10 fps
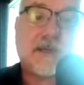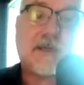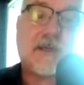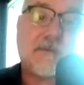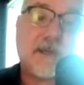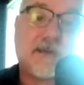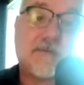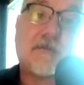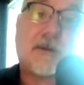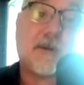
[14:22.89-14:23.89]
and then it
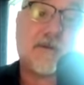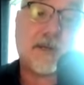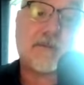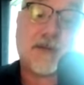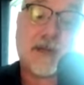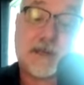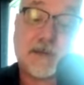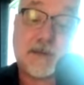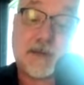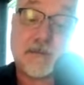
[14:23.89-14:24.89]
becomes part of my practice, and I